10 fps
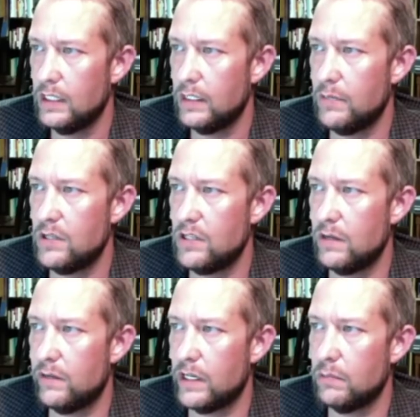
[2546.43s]
Let me see
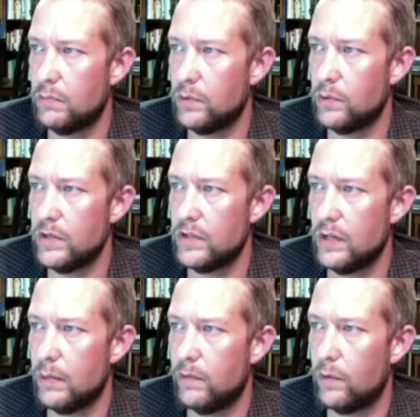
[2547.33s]
if I can pull this
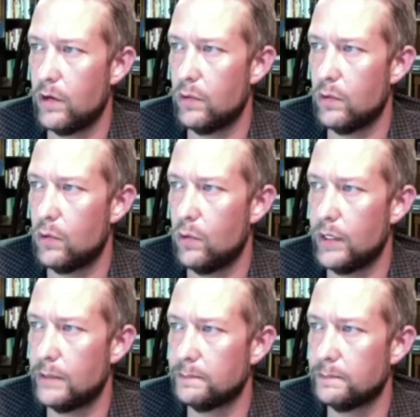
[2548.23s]
up for you real quick.